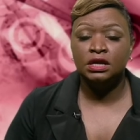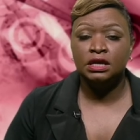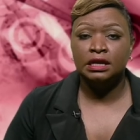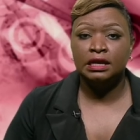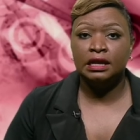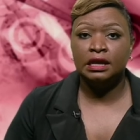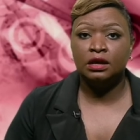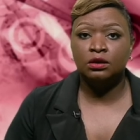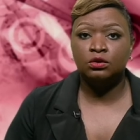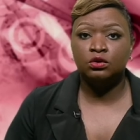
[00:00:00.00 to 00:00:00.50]

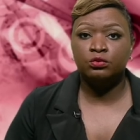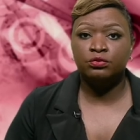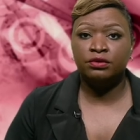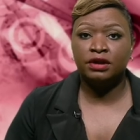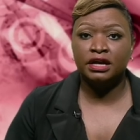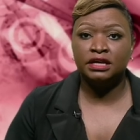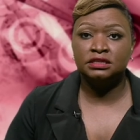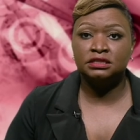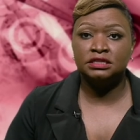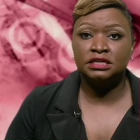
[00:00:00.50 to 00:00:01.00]
Now,
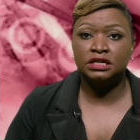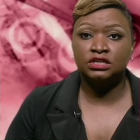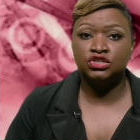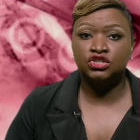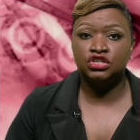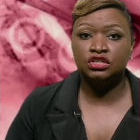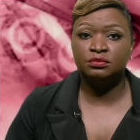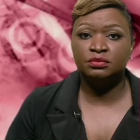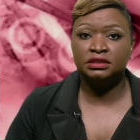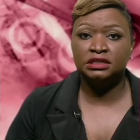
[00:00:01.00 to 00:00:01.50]
O'Brien says
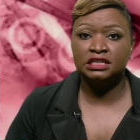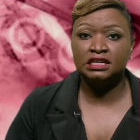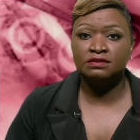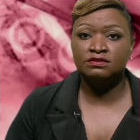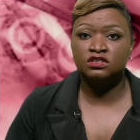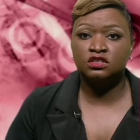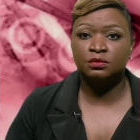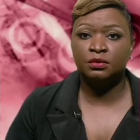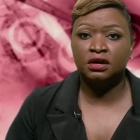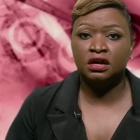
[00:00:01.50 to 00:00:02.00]
she
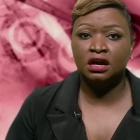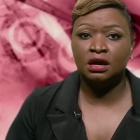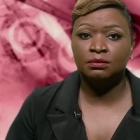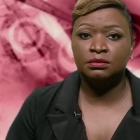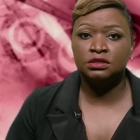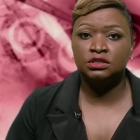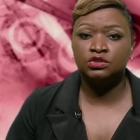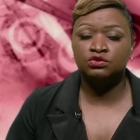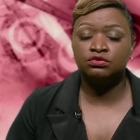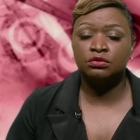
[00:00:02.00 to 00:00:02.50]
believes the
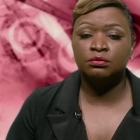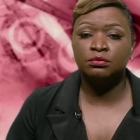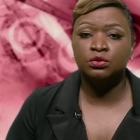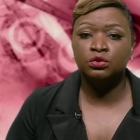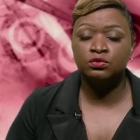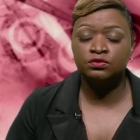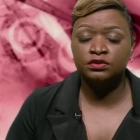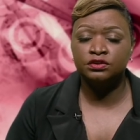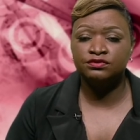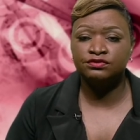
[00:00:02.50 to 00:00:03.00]
Bahamas'
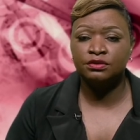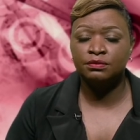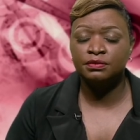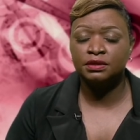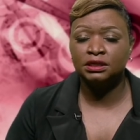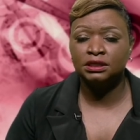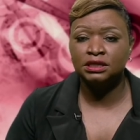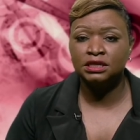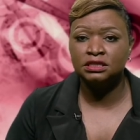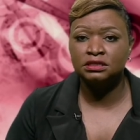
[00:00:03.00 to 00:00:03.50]
removal from
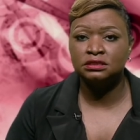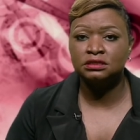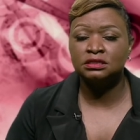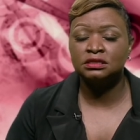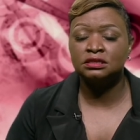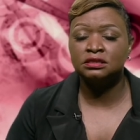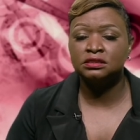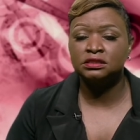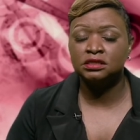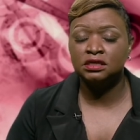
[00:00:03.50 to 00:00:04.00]
the list
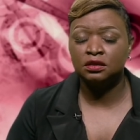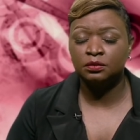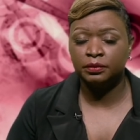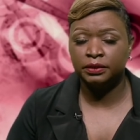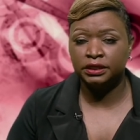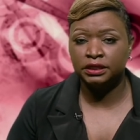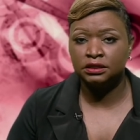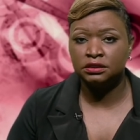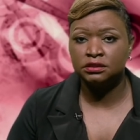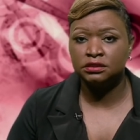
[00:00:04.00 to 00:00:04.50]
is
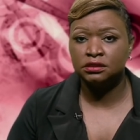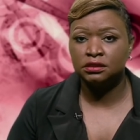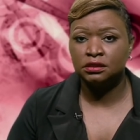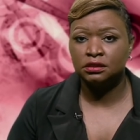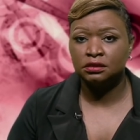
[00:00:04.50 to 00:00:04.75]
imminent